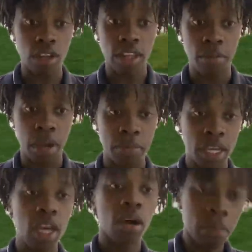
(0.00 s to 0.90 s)
there by me.
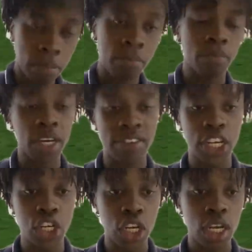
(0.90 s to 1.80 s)

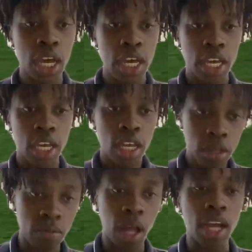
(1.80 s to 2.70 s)
Extension.
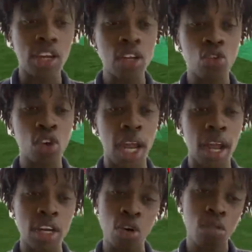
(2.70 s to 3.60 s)
I tried to
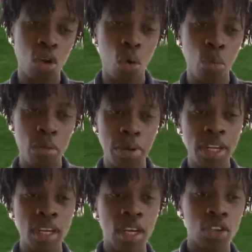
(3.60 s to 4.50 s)
I dropped the combo a bit,
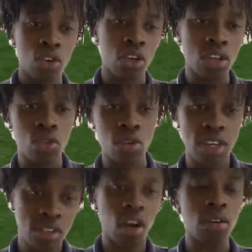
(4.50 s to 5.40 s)
so just to
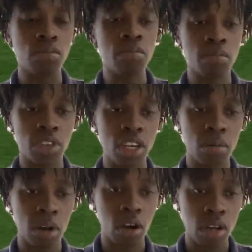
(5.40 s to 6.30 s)
restart, turning
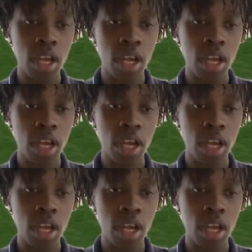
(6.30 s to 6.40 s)
him around,